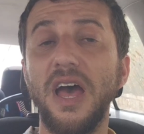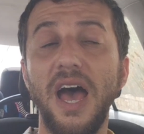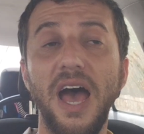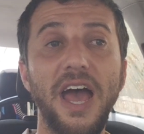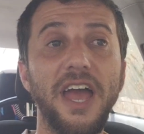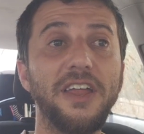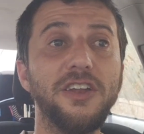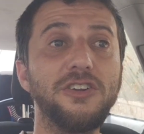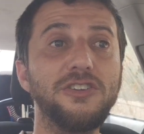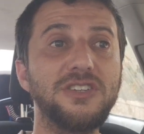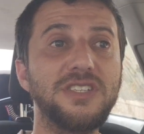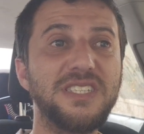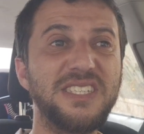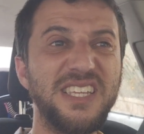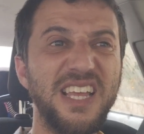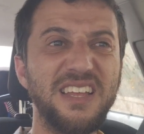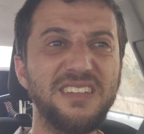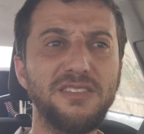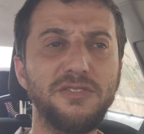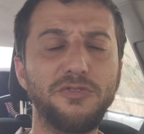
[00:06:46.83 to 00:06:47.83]
I
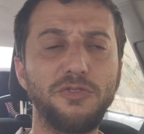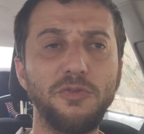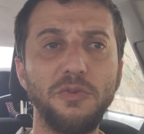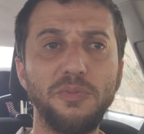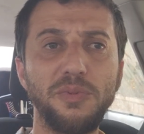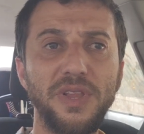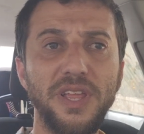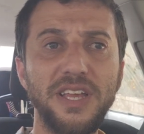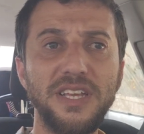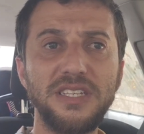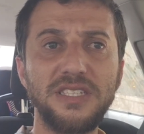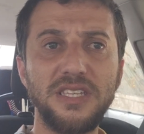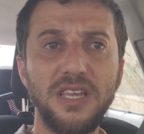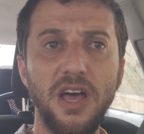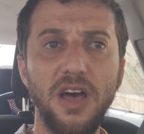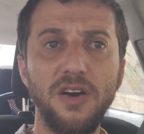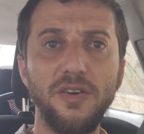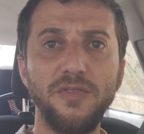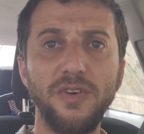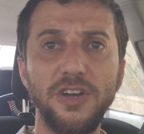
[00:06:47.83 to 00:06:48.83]
understand it from a place
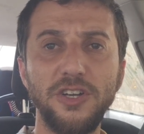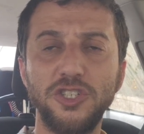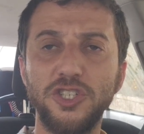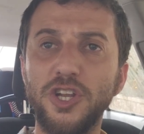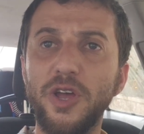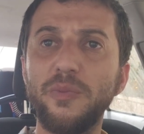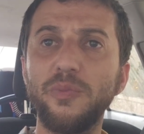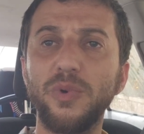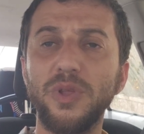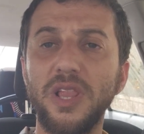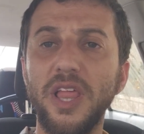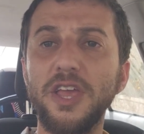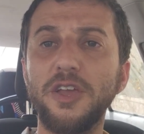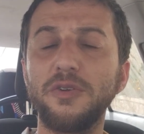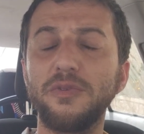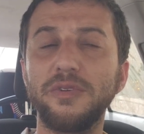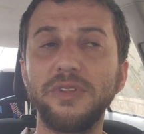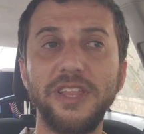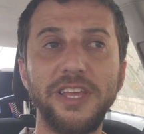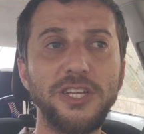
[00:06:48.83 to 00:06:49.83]
of Hashem would like
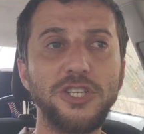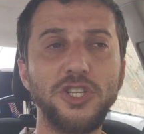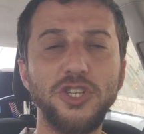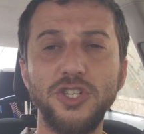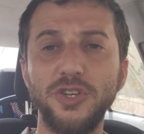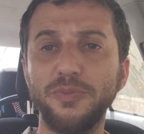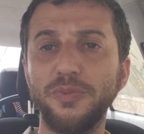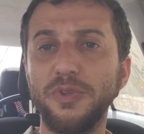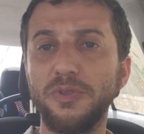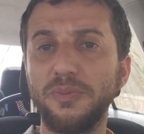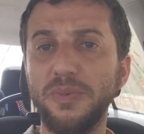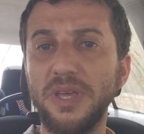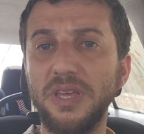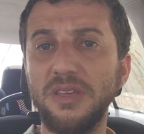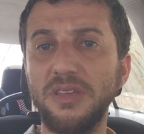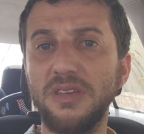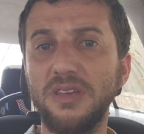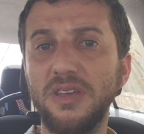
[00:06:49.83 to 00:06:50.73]
a relationship with me.